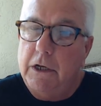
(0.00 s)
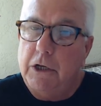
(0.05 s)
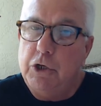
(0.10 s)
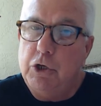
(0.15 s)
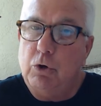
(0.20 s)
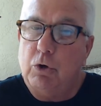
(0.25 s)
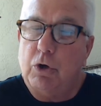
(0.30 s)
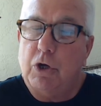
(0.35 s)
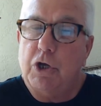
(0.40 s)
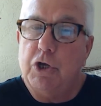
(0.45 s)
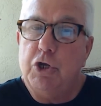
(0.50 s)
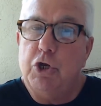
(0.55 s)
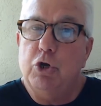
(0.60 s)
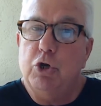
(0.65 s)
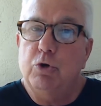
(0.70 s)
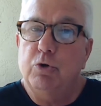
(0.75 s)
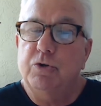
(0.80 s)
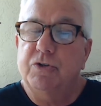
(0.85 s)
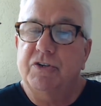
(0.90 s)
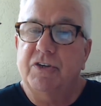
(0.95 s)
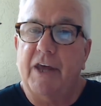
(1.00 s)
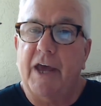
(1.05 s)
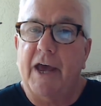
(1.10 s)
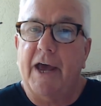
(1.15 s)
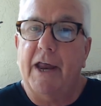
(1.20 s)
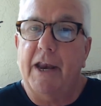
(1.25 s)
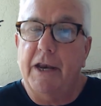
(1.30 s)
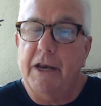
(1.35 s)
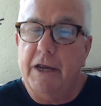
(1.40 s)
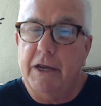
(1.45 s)
You can use
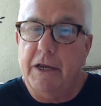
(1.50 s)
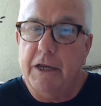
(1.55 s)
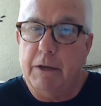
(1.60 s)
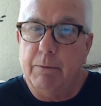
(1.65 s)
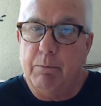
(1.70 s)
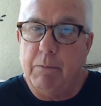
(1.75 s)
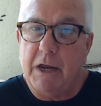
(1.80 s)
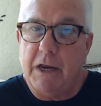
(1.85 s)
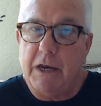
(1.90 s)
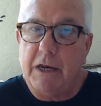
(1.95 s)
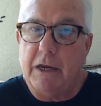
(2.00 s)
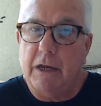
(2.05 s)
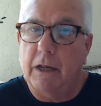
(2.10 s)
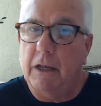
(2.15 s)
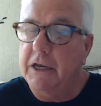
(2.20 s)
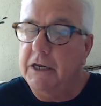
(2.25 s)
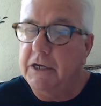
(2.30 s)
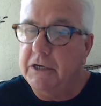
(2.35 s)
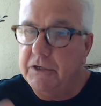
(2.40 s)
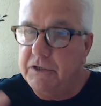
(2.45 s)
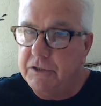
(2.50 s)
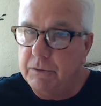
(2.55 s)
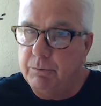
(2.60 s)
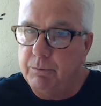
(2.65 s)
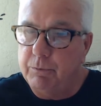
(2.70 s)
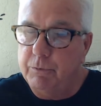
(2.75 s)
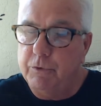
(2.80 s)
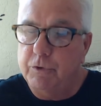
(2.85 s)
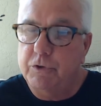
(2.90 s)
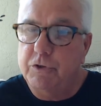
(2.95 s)
that immediately
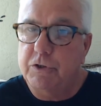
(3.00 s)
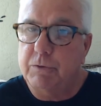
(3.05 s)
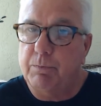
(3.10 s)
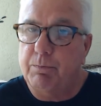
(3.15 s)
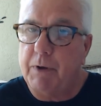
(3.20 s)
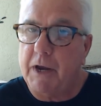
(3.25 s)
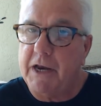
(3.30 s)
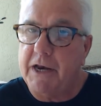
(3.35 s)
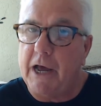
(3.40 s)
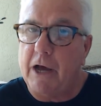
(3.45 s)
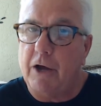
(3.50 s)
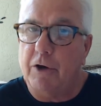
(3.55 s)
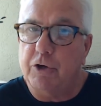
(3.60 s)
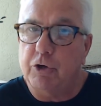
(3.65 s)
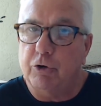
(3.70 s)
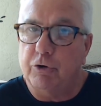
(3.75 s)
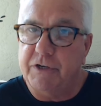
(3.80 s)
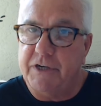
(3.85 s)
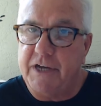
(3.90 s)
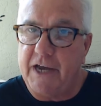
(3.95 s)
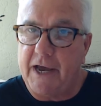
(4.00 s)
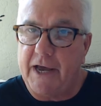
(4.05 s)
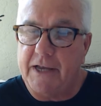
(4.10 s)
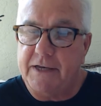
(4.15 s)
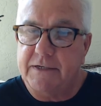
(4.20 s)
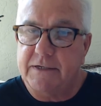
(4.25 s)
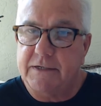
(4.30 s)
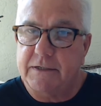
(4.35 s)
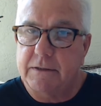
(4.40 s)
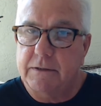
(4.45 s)
to pay down your
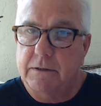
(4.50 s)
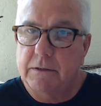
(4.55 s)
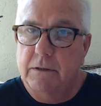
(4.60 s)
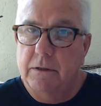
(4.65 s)
debt,